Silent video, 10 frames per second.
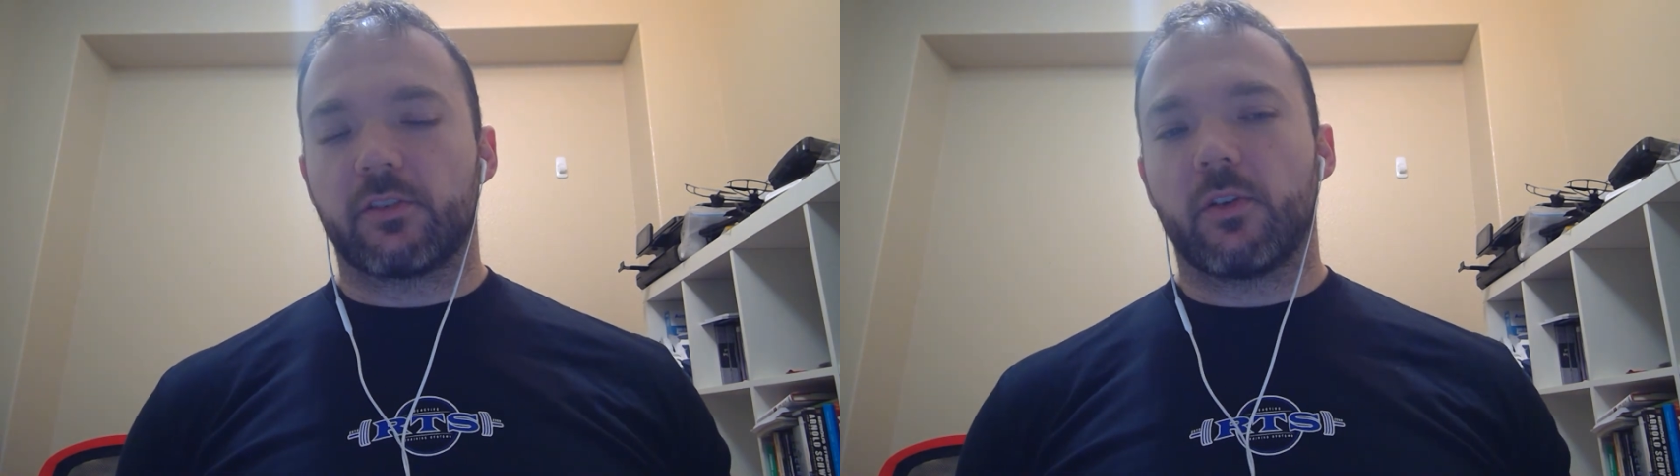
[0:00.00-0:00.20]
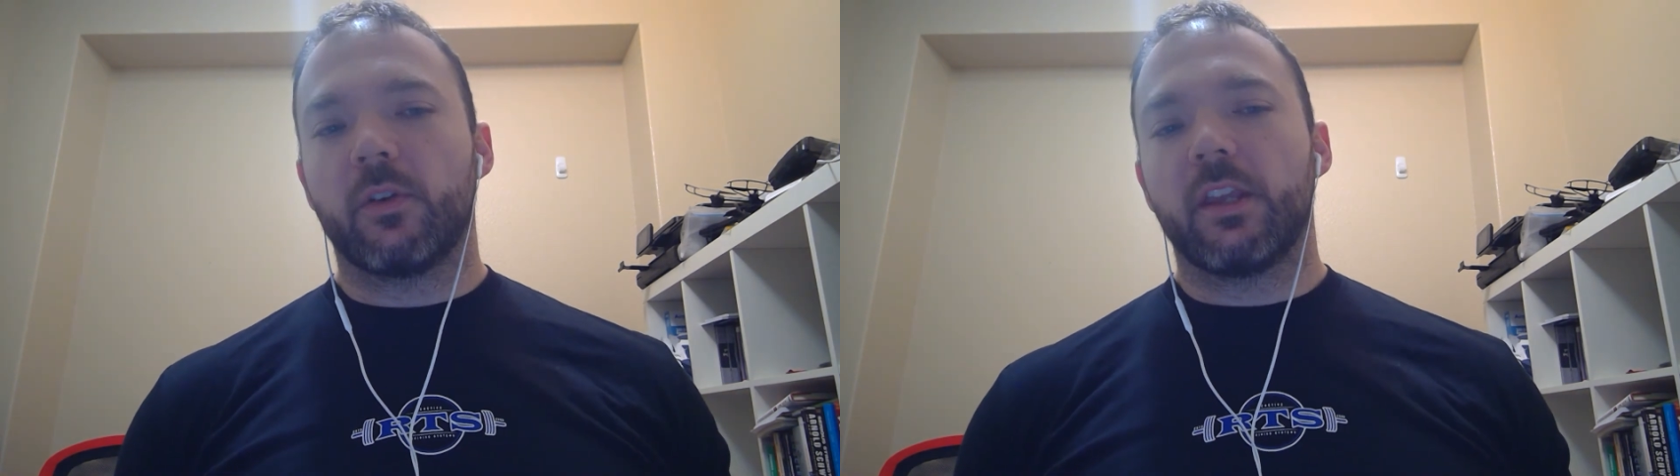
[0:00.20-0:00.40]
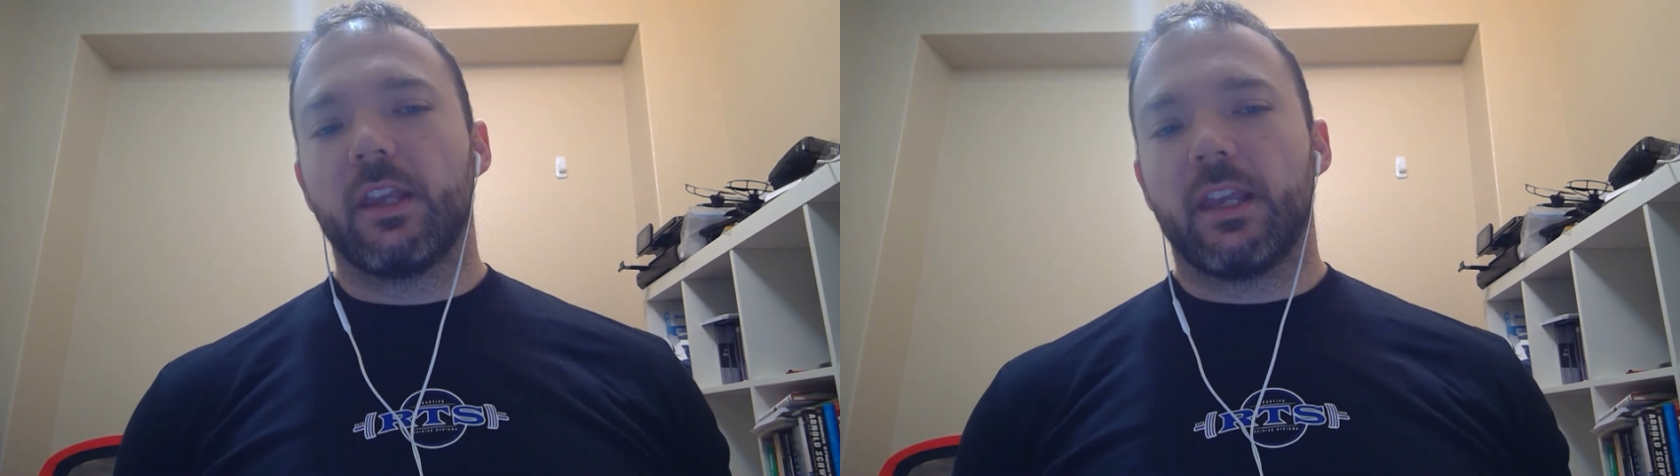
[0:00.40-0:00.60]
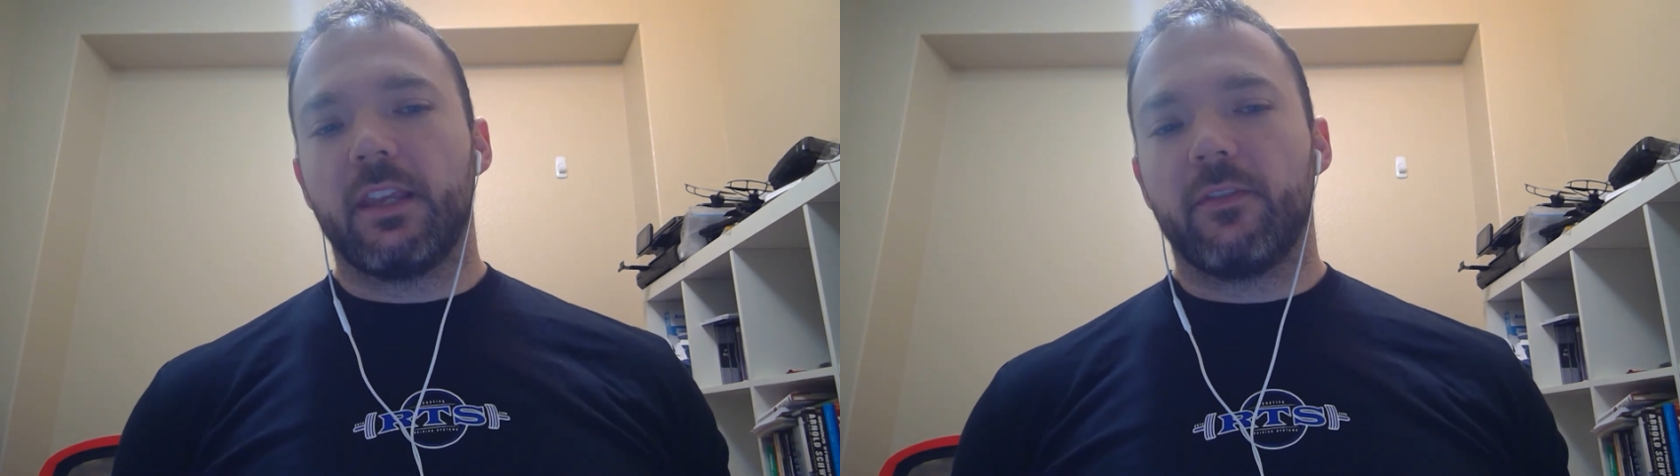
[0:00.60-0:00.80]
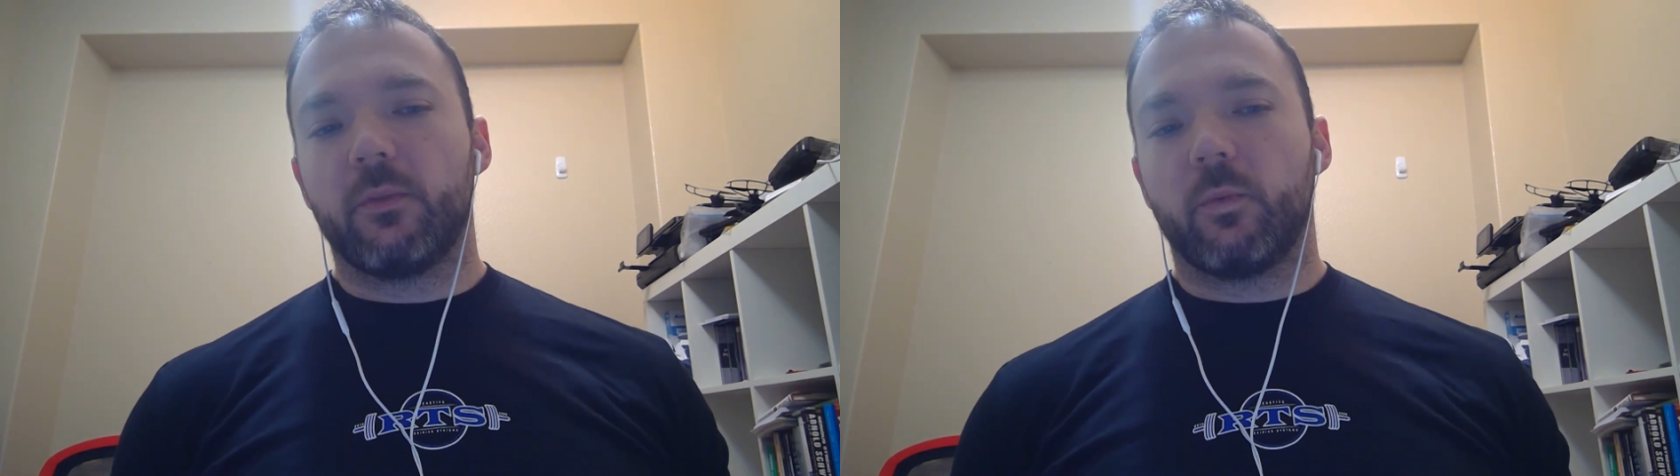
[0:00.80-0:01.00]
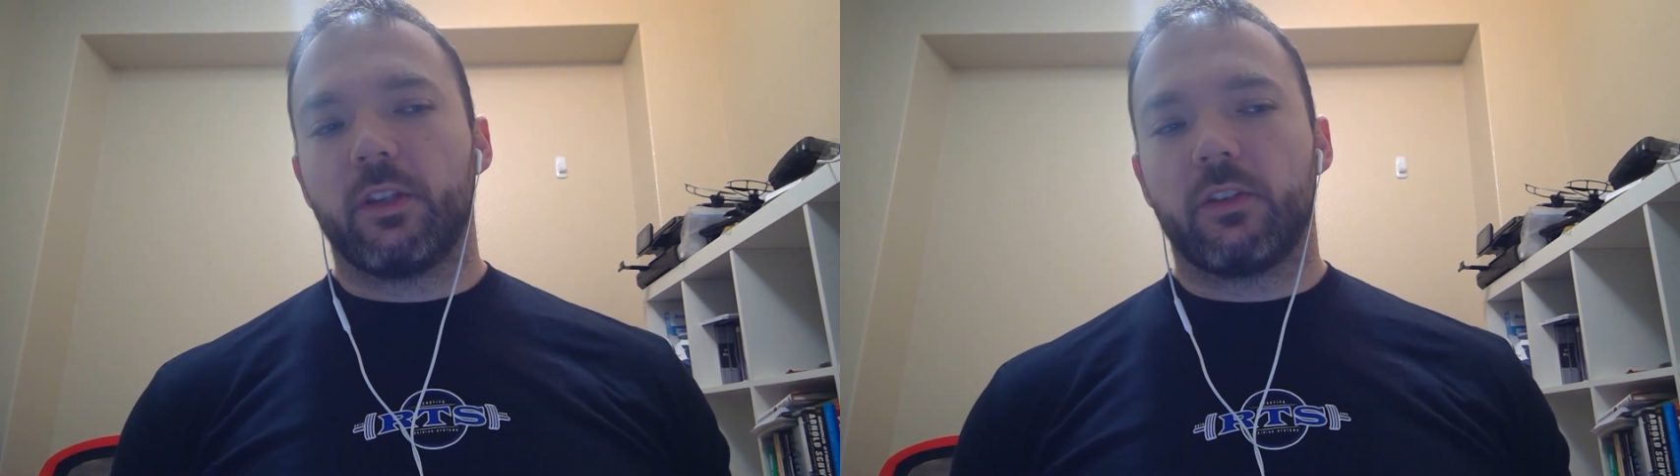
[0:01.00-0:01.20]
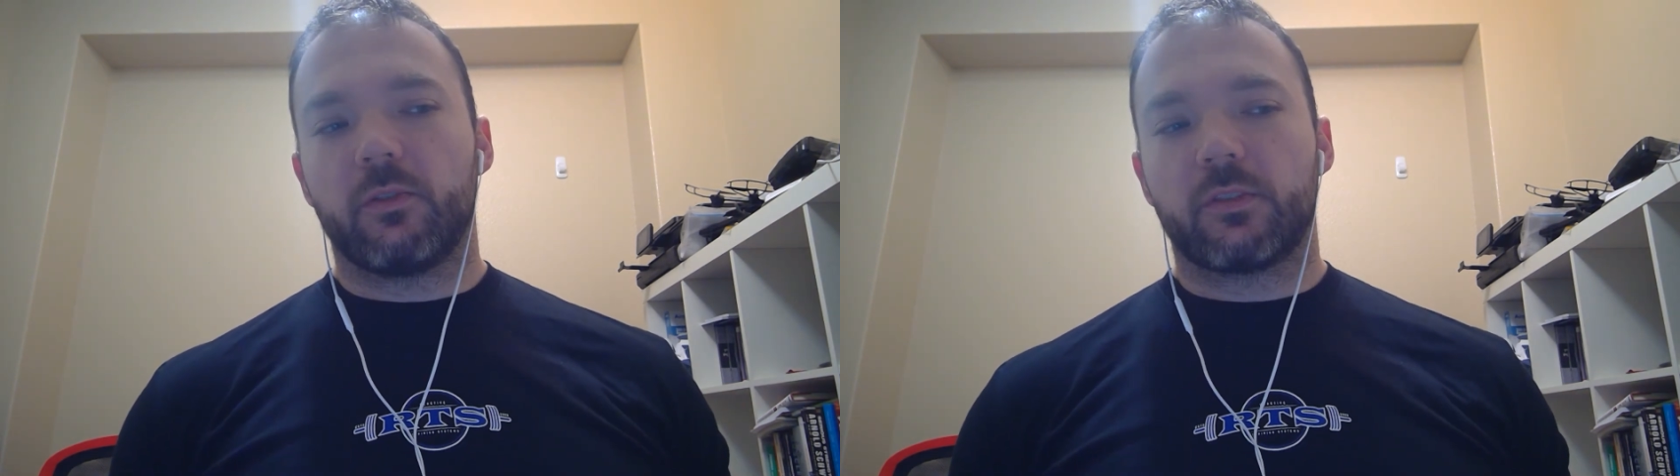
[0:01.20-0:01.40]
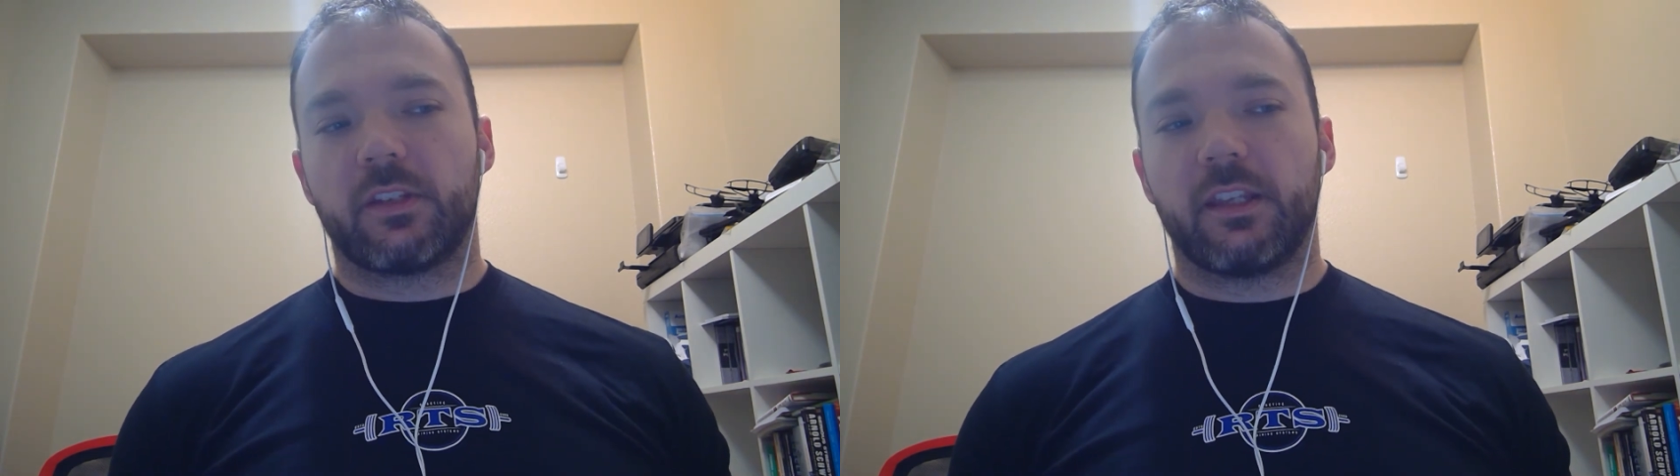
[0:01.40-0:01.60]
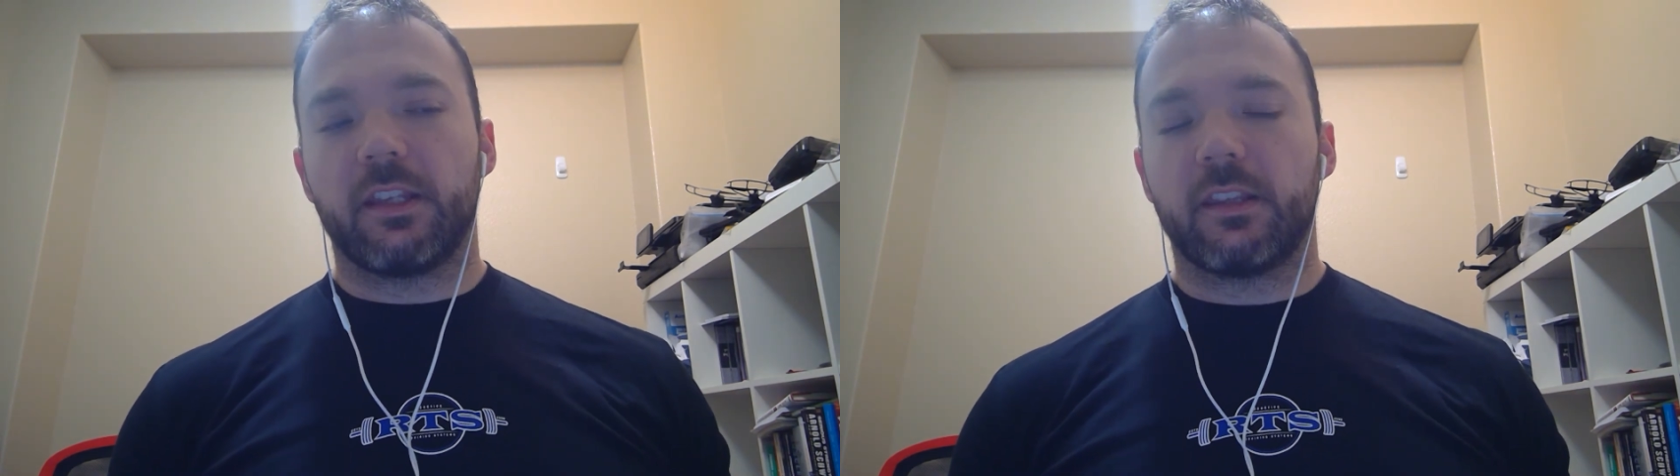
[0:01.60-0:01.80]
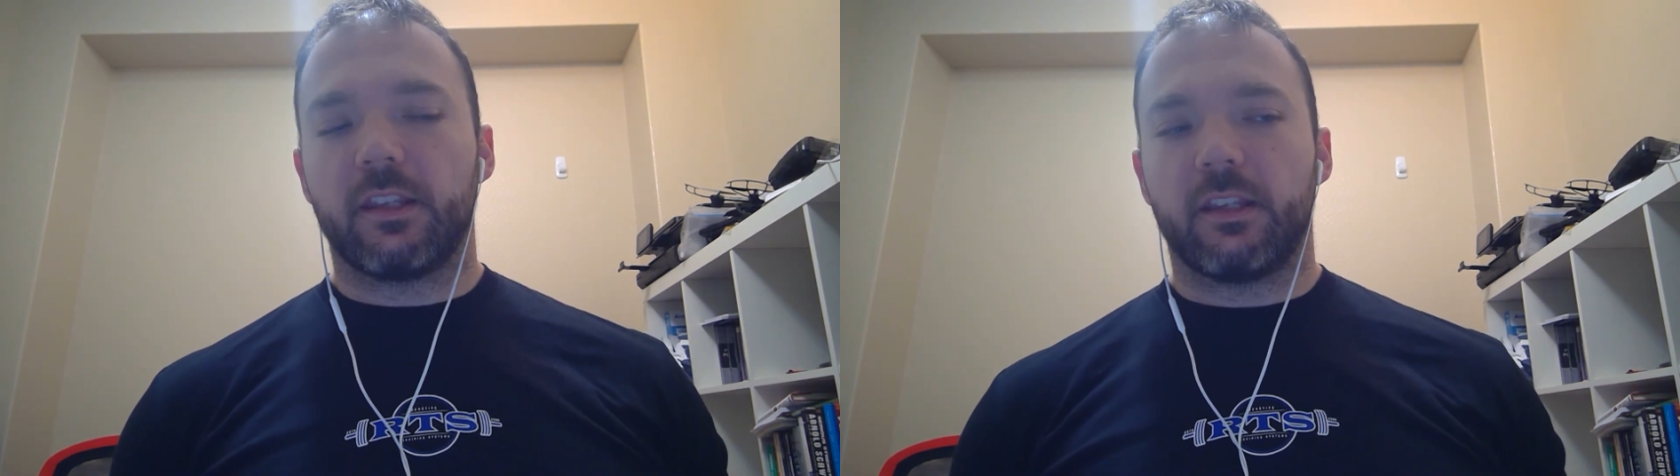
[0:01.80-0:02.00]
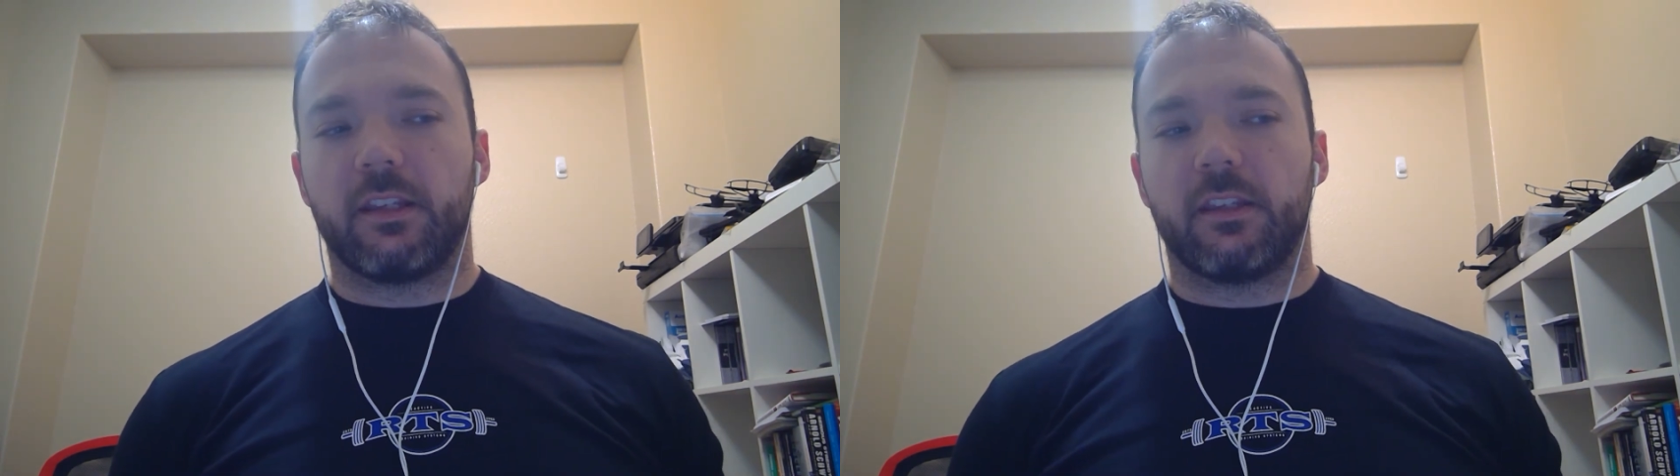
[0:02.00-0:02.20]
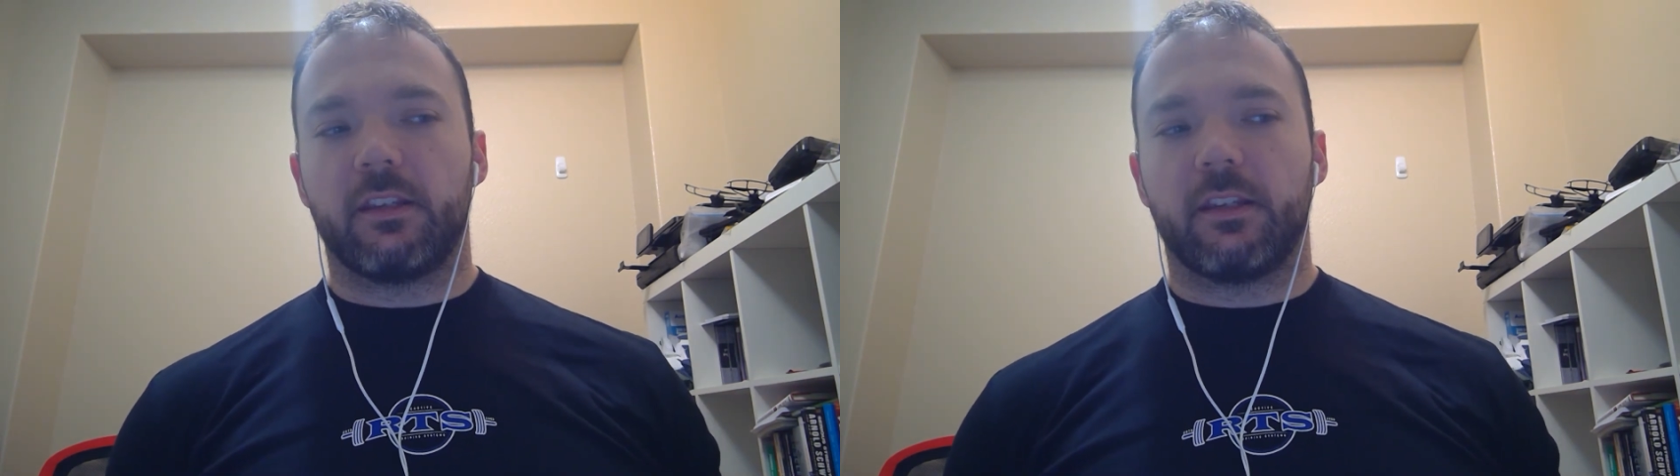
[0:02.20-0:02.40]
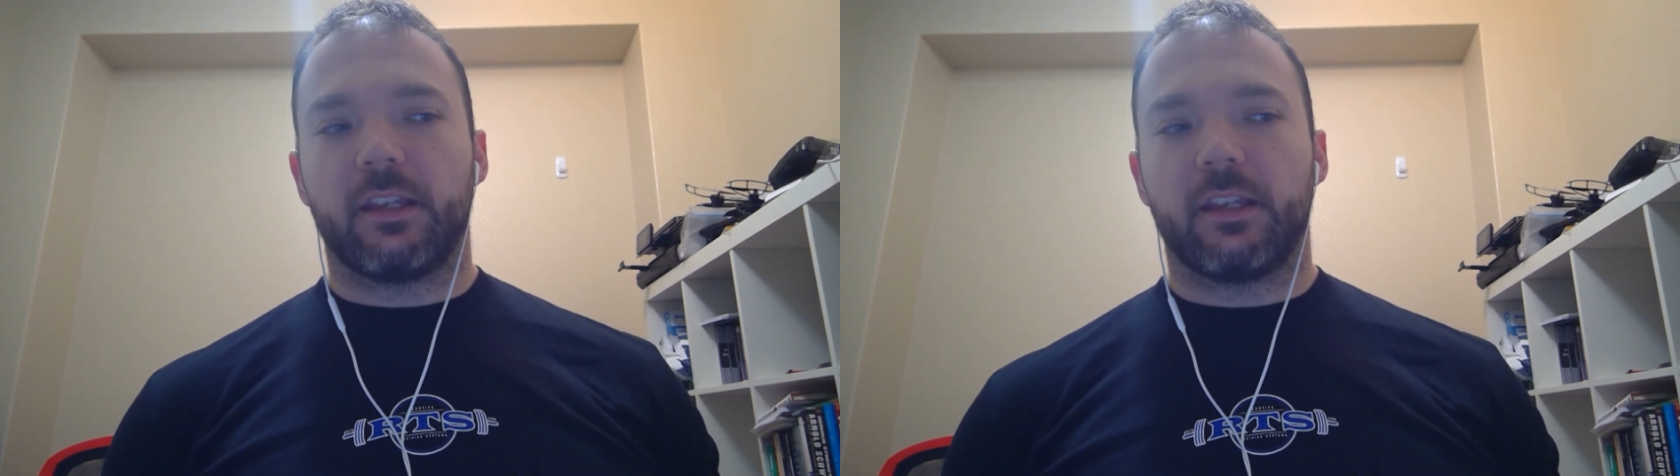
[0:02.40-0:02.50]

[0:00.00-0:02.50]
So even when you see the